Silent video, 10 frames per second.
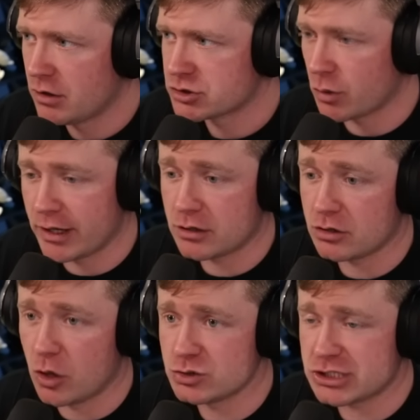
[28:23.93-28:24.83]
Let's go ahead and
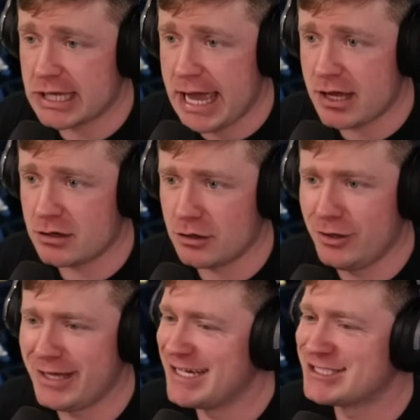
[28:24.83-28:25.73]
close the gate.
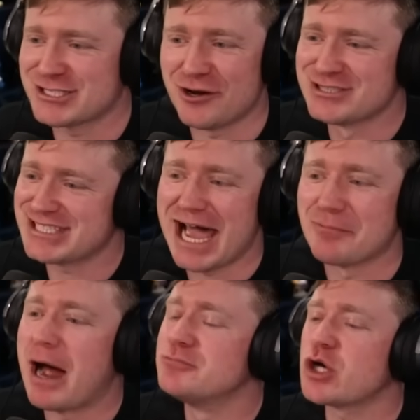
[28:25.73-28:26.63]
He's so
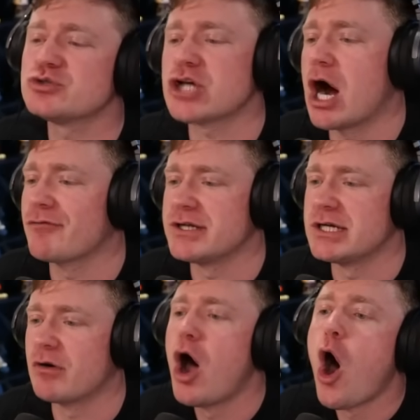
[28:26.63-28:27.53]
sad, bro. I'm so sorry,
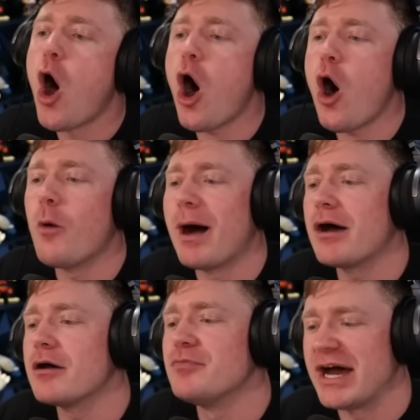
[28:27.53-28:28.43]
D-Rex. Oh,
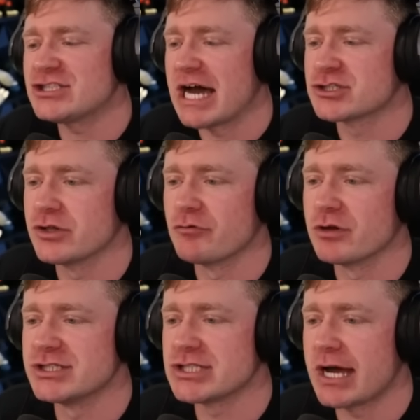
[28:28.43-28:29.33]
my. That's actually
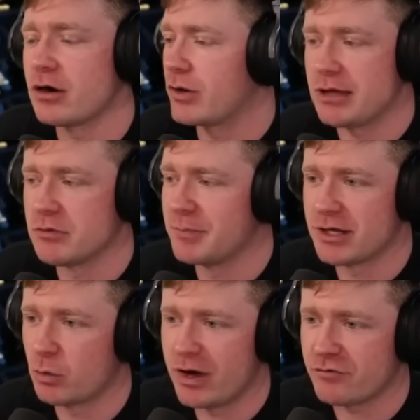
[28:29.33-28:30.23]
really sad. Okay, let me
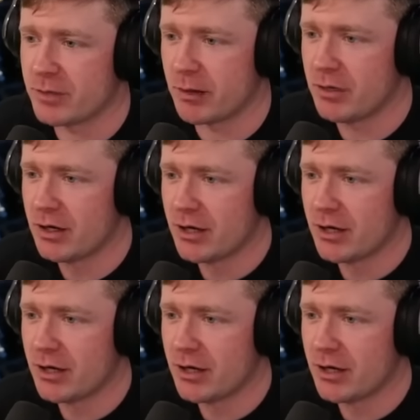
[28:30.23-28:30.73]
get away from him.